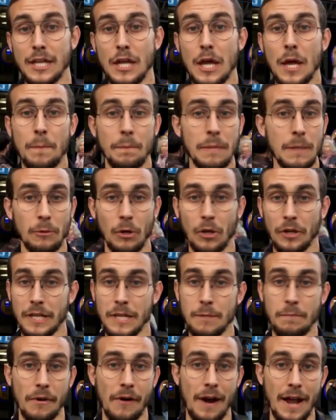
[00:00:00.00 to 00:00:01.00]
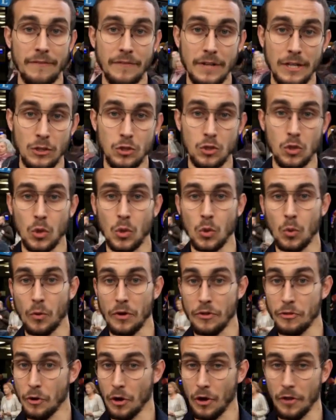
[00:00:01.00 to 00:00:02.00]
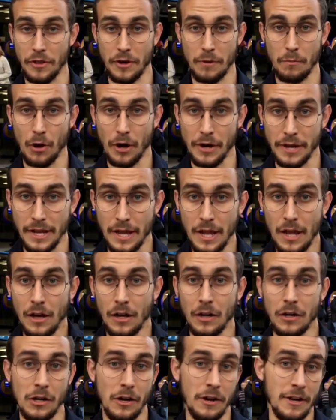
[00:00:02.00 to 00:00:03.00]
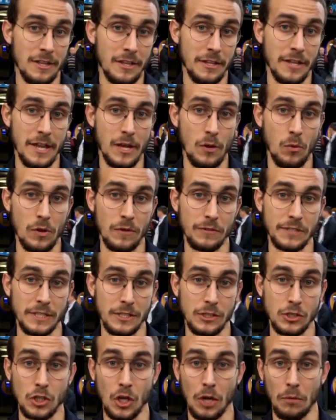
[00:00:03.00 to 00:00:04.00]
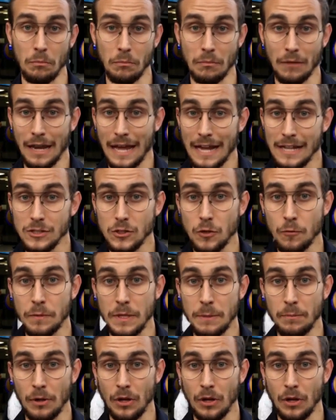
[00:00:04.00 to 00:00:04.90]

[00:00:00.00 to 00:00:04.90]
see, people keep arriving to withdraw their money. Earlier in the day, we've seen some lines of